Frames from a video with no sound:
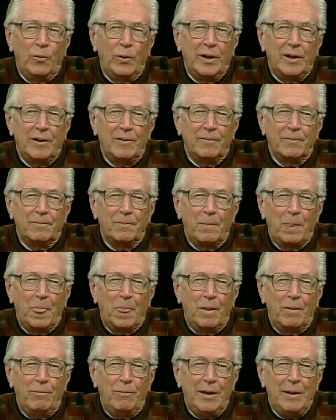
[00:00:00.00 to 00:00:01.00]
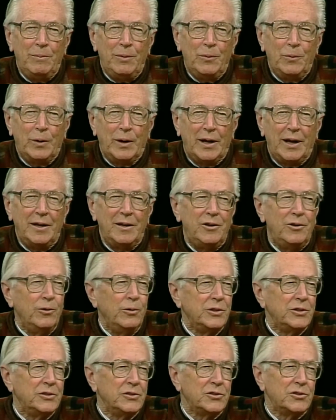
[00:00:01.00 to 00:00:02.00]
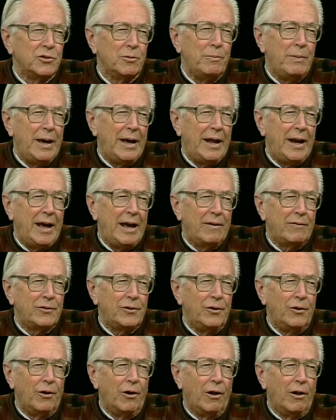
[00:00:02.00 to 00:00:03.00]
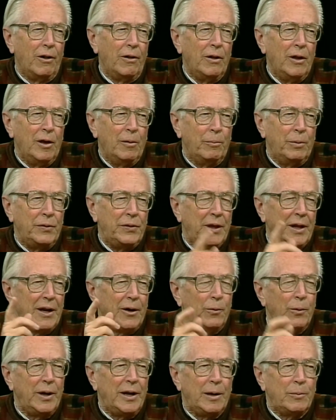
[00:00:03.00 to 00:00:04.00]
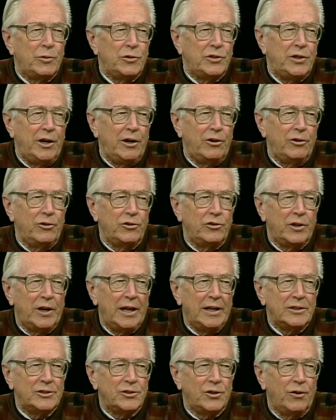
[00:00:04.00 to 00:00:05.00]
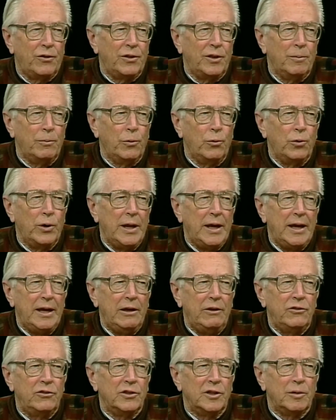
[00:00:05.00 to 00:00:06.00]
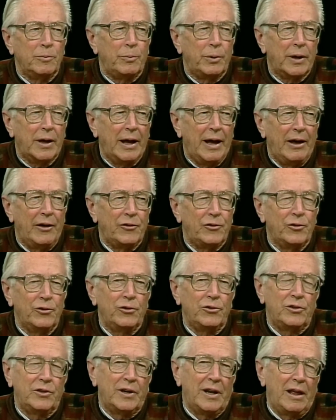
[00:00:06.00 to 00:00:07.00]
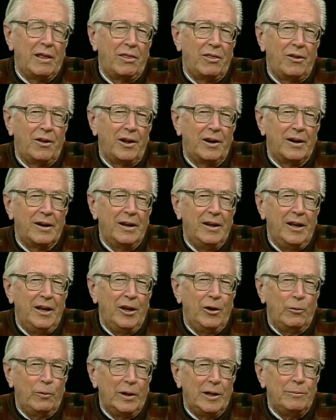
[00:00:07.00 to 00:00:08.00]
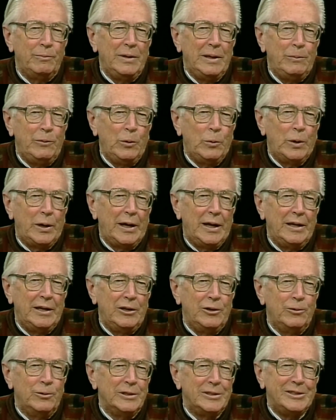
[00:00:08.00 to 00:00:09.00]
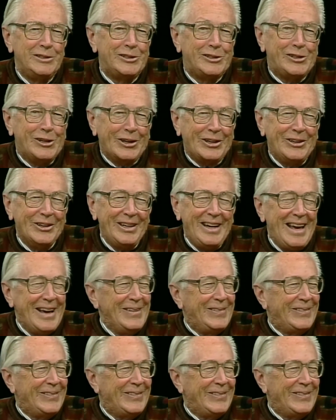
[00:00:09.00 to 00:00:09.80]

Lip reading: well, maybe what I do isn't so bad after all. But then I went upstairs and I saw the Monets and the Picassos, and I thought, well, maybe what I do isn't so good